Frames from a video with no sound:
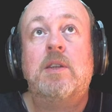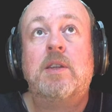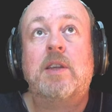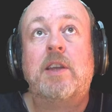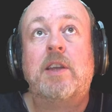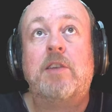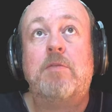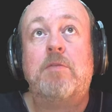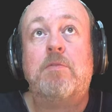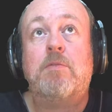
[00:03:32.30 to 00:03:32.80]

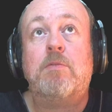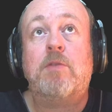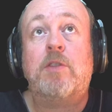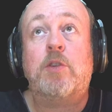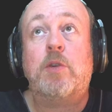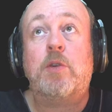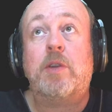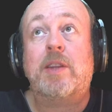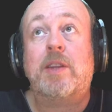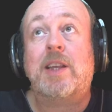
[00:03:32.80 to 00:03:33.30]
of
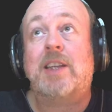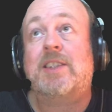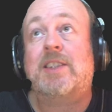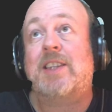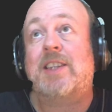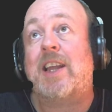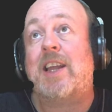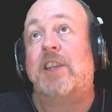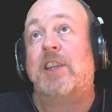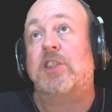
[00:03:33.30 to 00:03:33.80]
doing that
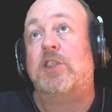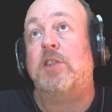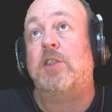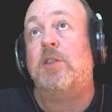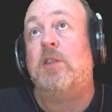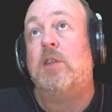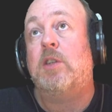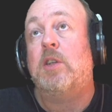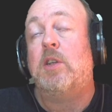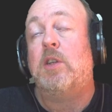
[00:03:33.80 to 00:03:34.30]
selection.
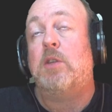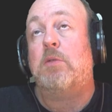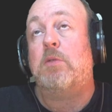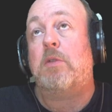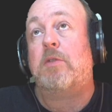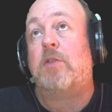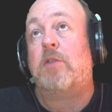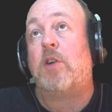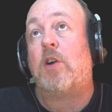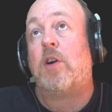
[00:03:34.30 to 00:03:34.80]

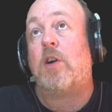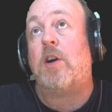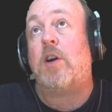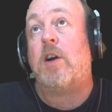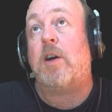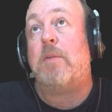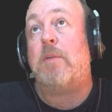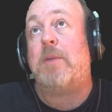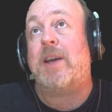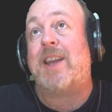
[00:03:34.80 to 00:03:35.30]
We've got
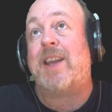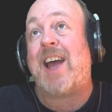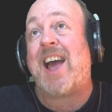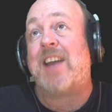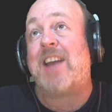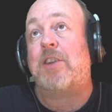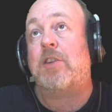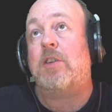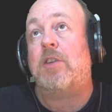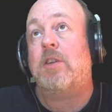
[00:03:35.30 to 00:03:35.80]
an
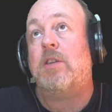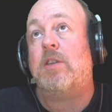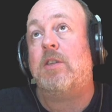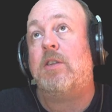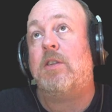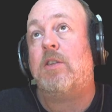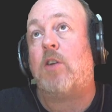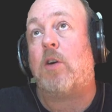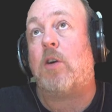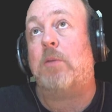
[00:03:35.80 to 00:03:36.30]
add
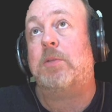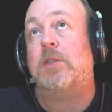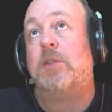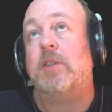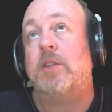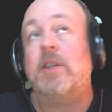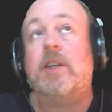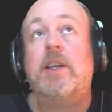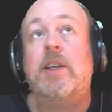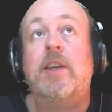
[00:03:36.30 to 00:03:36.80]

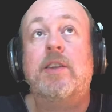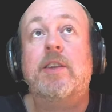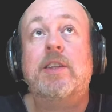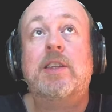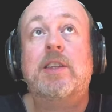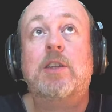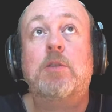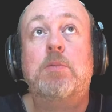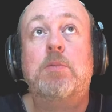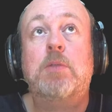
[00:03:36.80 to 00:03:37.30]
option here, this
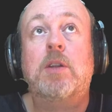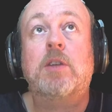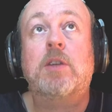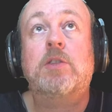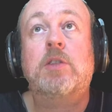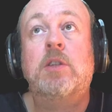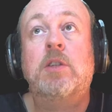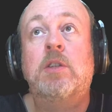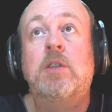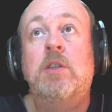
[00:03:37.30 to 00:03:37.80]
little
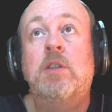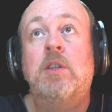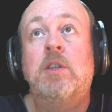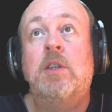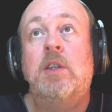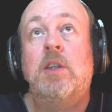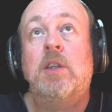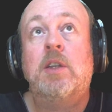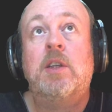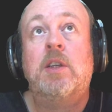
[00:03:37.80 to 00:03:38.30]
plus.
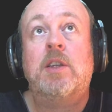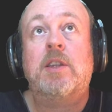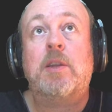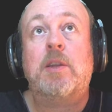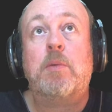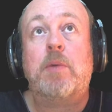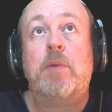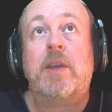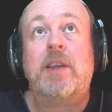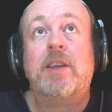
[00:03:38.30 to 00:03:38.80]

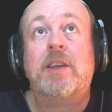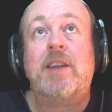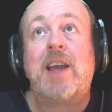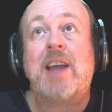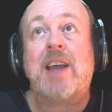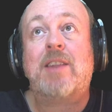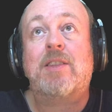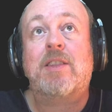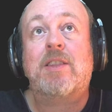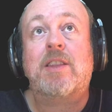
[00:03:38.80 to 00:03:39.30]
Then we can
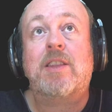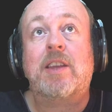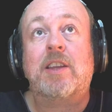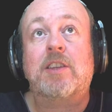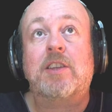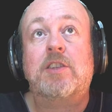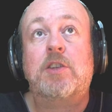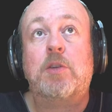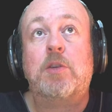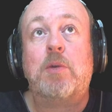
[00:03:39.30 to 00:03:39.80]
add
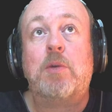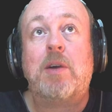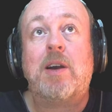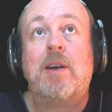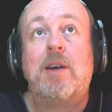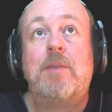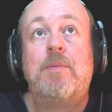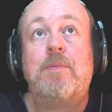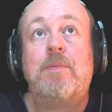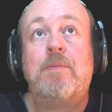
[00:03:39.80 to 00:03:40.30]
things to our